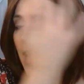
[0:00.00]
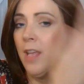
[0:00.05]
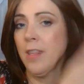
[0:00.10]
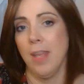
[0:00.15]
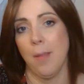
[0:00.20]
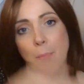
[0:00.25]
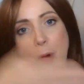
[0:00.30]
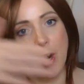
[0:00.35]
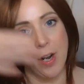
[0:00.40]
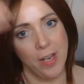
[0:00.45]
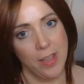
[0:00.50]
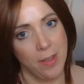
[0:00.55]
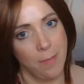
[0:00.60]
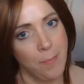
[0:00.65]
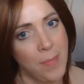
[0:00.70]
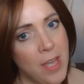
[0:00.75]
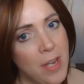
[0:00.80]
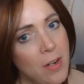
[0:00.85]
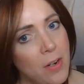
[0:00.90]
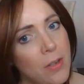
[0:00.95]
The part in the
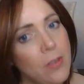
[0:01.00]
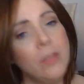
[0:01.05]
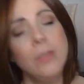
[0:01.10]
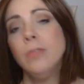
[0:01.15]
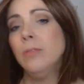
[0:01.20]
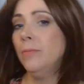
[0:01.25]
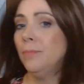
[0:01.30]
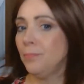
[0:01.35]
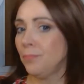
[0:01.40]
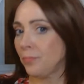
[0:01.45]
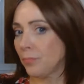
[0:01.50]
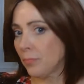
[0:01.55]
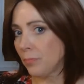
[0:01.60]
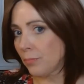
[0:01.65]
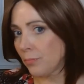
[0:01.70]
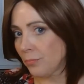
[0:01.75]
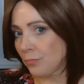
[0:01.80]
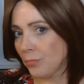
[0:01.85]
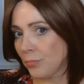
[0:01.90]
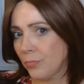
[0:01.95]
middle,
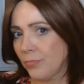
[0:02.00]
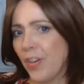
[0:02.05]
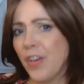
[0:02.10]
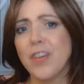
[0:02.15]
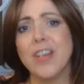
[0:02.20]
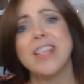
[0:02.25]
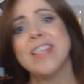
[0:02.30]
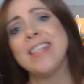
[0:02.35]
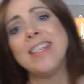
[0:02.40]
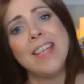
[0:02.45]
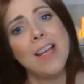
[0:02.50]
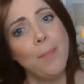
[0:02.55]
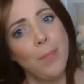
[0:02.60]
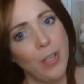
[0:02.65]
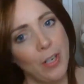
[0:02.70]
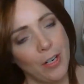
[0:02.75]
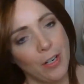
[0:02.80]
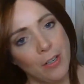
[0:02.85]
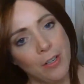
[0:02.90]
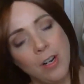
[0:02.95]
very
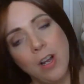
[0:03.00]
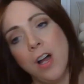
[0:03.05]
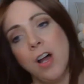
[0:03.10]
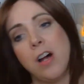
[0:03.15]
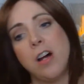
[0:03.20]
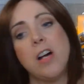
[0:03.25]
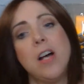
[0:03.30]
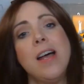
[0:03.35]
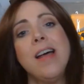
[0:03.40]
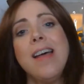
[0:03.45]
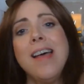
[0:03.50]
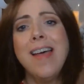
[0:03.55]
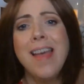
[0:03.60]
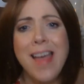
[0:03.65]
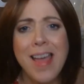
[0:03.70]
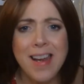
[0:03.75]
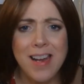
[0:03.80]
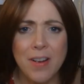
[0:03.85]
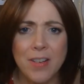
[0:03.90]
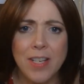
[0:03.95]
similar.
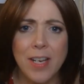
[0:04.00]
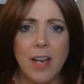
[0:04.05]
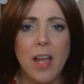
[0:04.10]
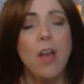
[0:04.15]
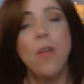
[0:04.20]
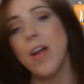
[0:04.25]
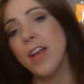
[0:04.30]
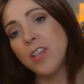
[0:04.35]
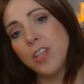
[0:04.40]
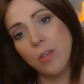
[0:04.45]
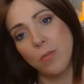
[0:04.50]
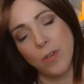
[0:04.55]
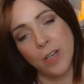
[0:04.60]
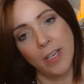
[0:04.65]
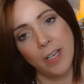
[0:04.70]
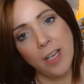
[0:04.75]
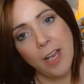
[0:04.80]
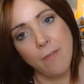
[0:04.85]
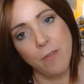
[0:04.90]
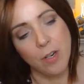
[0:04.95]
And I was like, oh, I should
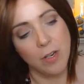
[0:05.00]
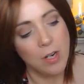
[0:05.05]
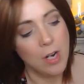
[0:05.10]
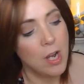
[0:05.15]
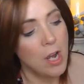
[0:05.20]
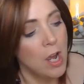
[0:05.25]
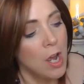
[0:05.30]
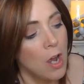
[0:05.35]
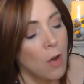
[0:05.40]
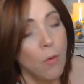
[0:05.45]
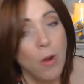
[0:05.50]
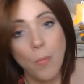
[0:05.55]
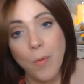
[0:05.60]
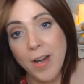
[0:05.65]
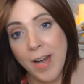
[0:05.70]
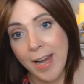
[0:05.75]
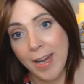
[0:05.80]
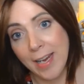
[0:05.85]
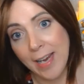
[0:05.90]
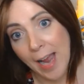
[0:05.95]
really love her. Well,
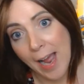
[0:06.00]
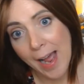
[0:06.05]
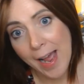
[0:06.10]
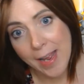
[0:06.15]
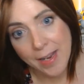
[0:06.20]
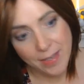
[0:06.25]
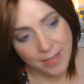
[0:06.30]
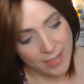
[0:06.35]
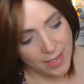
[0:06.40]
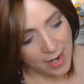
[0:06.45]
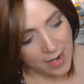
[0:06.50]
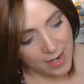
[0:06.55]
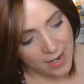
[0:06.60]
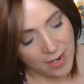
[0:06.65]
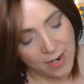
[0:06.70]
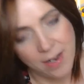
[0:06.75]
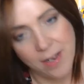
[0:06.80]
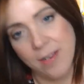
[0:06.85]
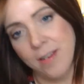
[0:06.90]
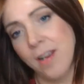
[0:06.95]
when I got
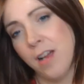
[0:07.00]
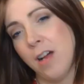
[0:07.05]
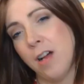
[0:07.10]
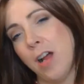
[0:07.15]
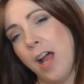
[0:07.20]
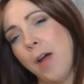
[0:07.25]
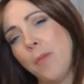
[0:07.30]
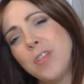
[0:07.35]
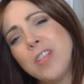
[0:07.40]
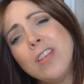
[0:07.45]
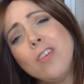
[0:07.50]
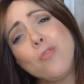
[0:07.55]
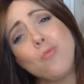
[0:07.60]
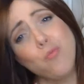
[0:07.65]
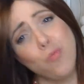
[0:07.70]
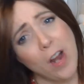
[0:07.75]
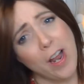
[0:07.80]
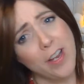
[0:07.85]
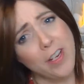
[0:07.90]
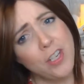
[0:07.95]
Zion, I was in a
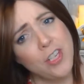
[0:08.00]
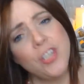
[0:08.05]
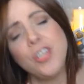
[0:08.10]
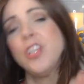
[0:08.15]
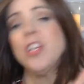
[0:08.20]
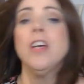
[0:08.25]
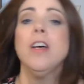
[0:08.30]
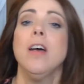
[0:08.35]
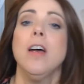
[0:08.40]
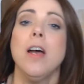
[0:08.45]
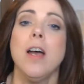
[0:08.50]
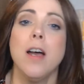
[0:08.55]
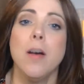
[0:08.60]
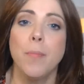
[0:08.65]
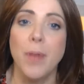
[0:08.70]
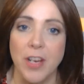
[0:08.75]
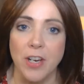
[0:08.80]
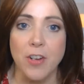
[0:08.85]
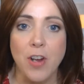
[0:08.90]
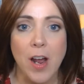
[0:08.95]
rush,
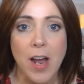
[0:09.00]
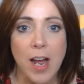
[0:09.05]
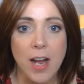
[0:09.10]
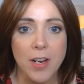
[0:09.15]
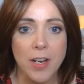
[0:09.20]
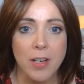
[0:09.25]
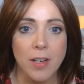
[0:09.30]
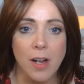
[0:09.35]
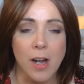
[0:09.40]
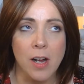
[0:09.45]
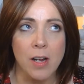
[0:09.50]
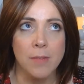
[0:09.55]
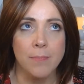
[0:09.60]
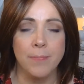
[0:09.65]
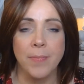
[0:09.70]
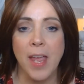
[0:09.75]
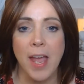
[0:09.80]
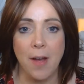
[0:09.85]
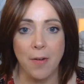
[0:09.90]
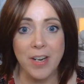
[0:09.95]
but you know
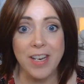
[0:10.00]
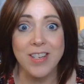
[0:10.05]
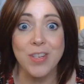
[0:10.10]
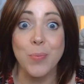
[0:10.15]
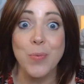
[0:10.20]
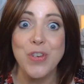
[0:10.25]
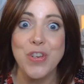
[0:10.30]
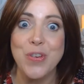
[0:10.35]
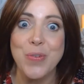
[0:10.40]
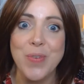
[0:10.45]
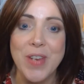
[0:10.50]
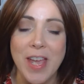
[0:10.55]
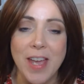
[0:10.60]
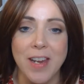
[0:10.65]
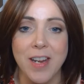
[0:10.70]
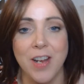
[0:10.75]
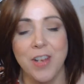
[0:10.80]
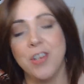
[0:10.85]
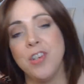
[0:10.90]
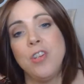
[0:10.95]
how it is when you
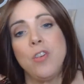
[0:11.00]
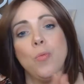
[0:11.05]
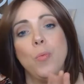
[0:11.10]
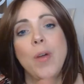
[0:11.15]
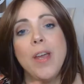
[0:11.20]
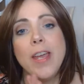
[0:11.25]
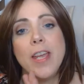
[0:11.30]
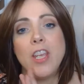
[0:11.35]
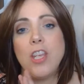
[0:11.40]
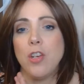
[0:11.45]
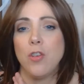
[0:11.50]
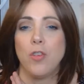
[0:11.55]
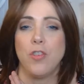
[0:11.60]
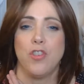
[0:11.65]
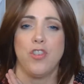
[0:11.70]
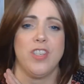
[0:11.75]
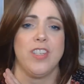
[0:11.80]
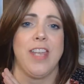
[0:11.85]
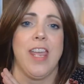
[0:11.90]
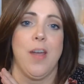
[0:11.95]
get a new wig, you
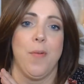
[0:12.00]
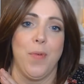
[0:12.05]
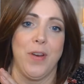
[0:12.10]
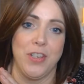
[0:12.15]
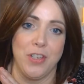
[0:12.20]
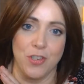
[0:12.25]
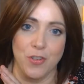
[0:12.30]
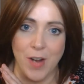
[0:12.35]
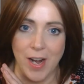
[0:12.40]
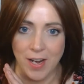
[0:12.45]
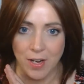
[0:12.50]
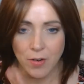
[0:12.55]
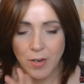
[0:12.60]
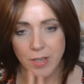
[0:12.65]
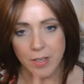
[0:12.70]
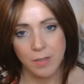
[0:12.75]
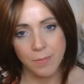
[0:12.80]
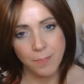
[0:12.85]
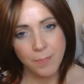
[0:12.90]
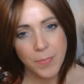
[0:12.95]
just can't wait to try it
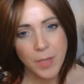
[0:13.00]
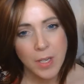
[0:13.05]
on.